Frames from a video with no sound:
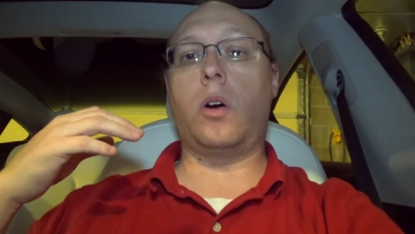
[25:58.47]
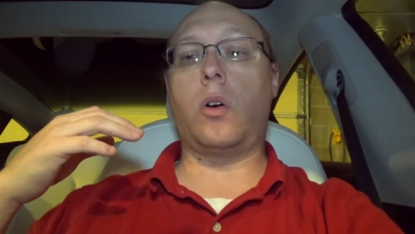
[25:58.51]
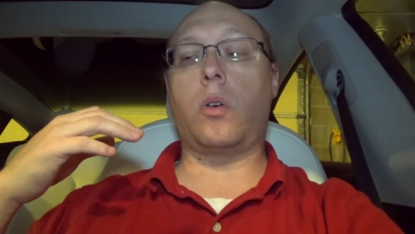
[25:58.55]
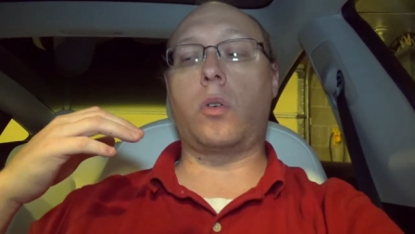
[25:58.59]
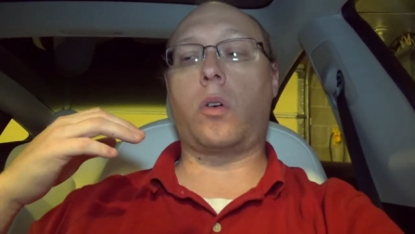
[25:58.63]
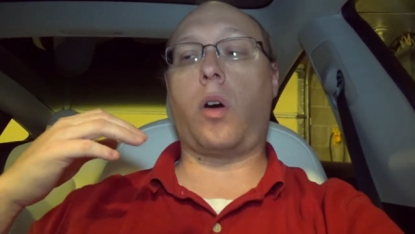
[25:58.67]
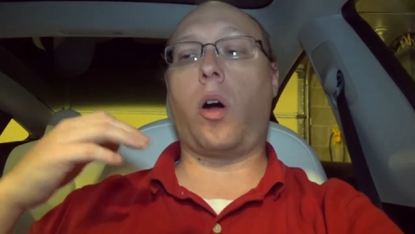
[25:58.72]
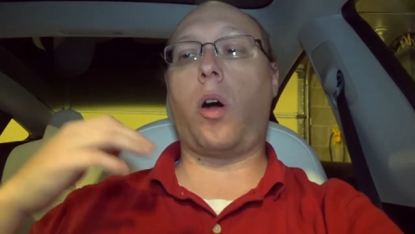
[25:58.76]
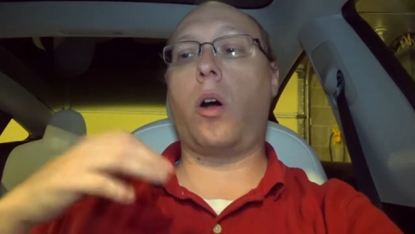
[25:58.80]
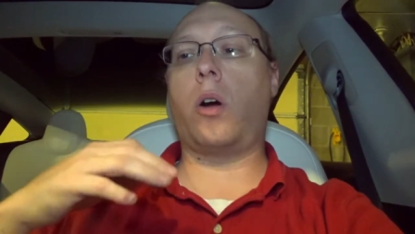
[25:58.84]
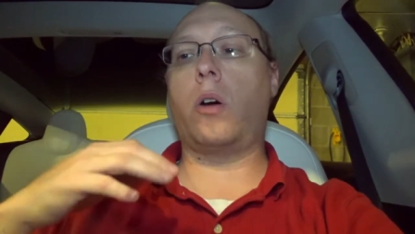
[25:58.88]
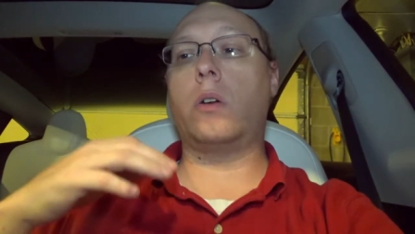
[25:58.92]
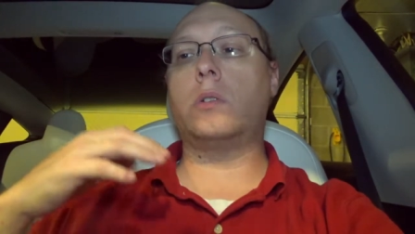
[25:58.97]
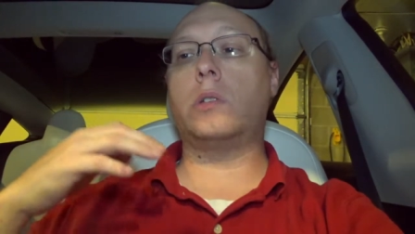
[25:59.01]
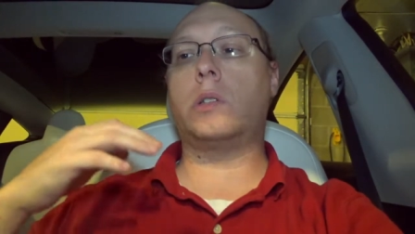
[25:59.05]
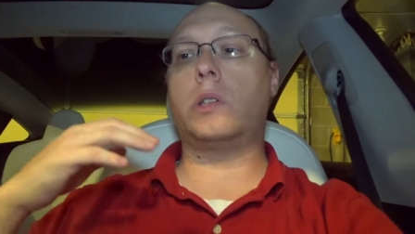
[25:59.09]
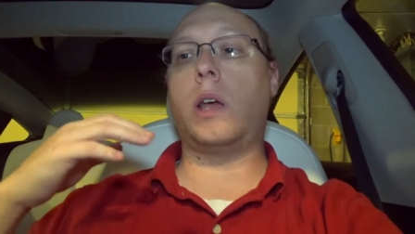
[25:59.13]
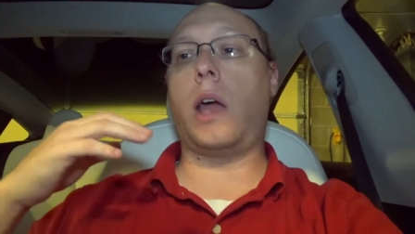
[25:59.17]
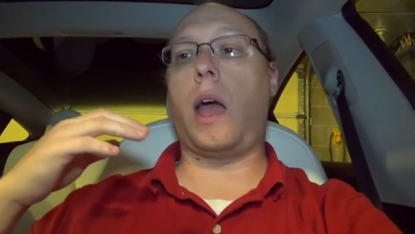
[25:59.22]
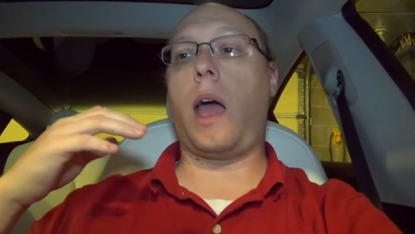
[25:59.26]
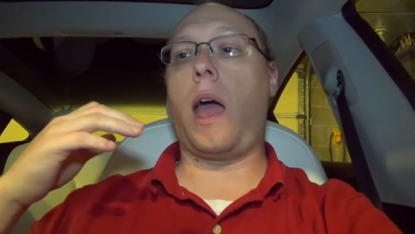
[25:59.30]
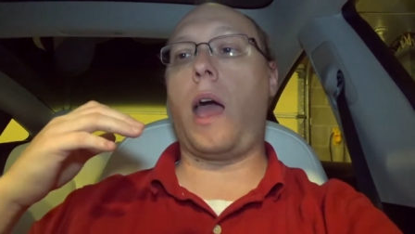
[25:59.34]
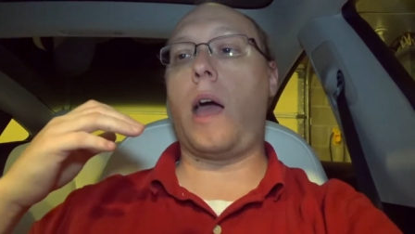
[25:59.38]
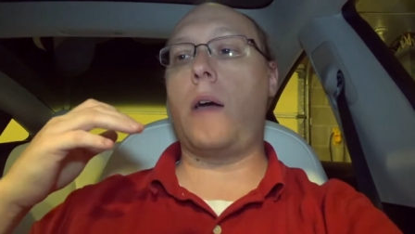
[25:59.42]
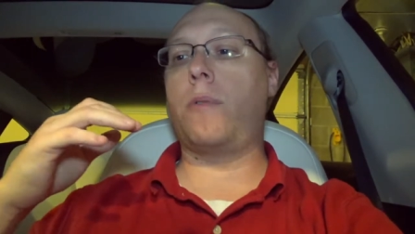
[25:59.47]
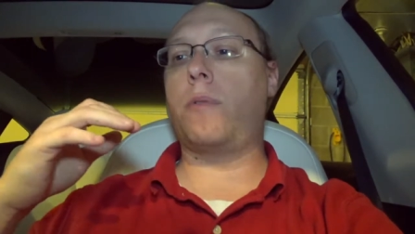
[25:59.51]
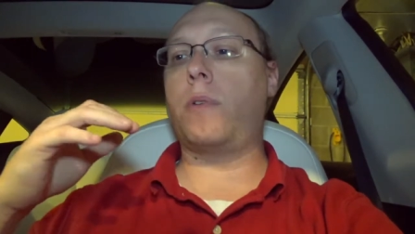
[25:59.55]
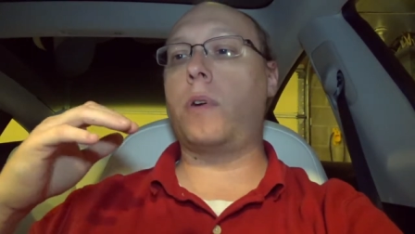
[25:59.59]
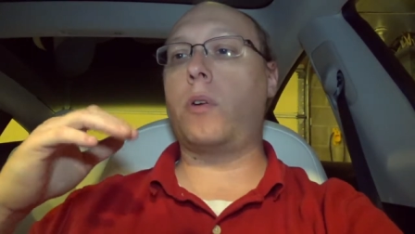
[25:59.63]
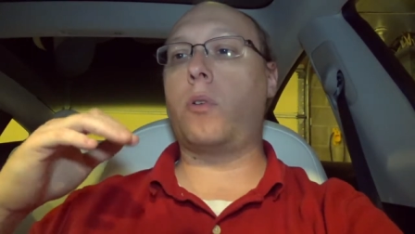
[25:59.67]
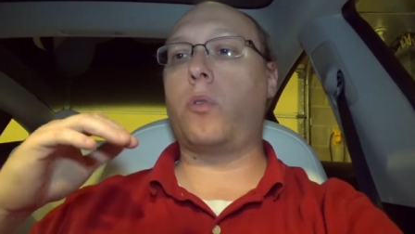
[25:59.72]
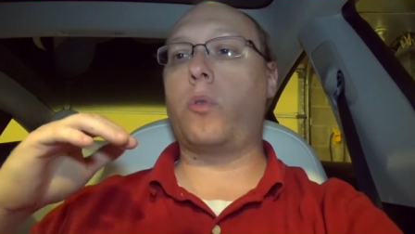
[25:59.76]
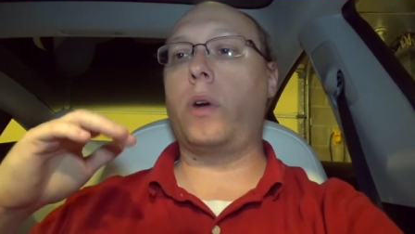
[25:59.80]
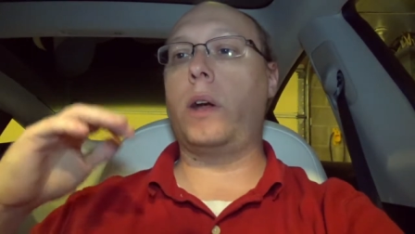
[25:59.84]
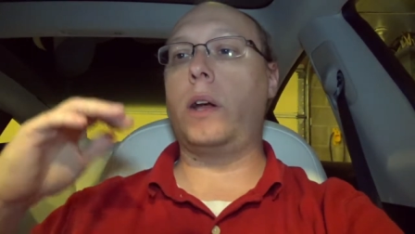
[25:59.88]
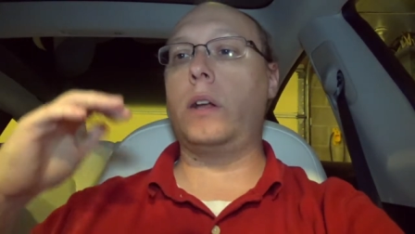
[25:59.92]
cars that
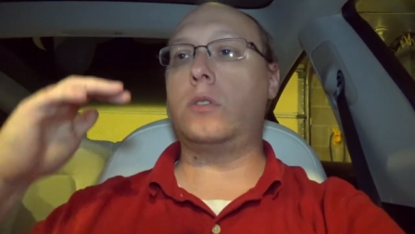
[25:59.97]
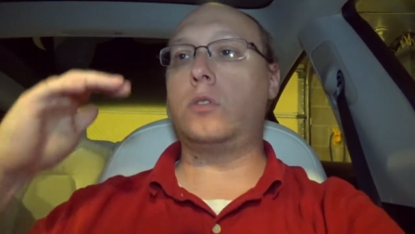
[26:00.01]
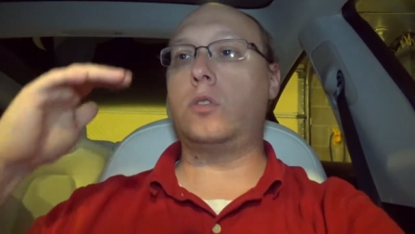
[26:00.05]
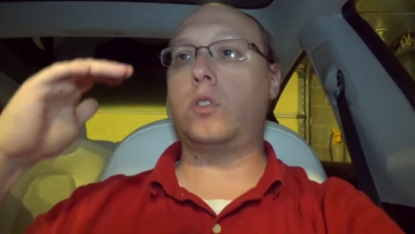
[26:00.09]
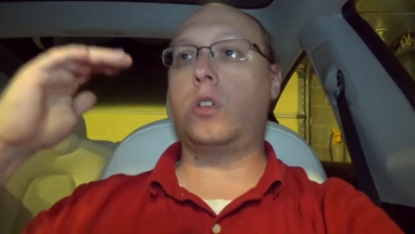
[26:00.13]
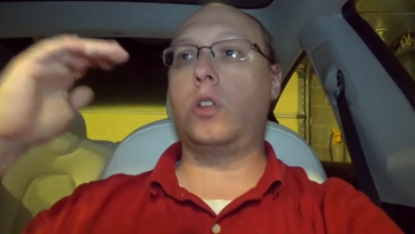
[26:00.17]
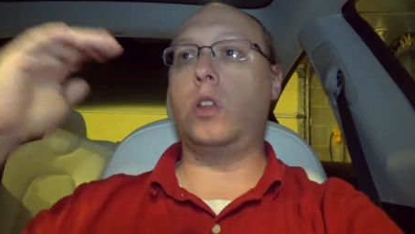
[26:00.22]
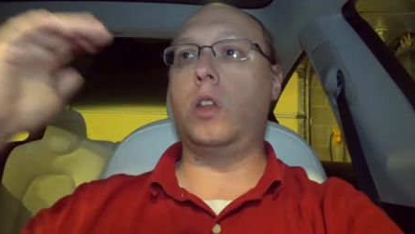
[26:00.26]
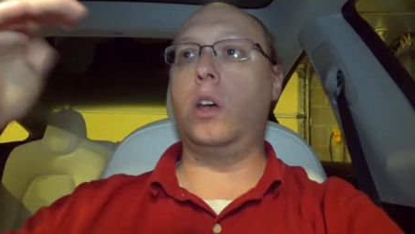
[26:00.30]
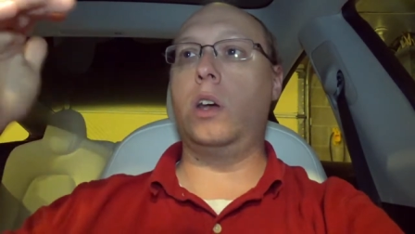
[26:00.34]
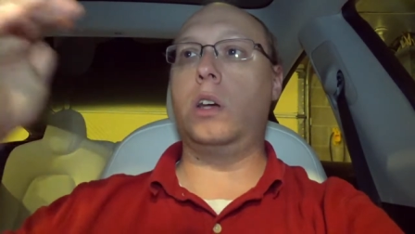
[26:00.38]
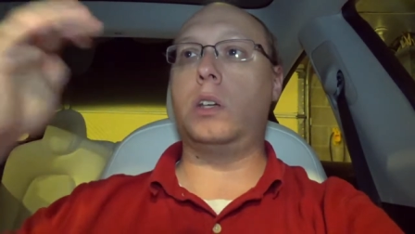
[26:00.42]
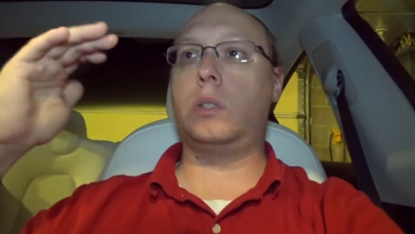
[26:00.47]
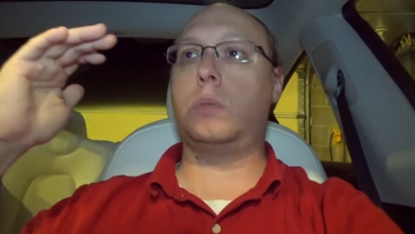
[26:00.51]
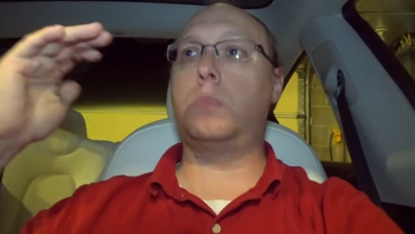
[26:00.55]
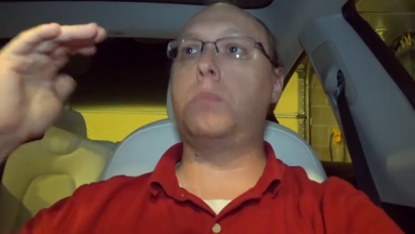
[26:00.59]
haven't reached this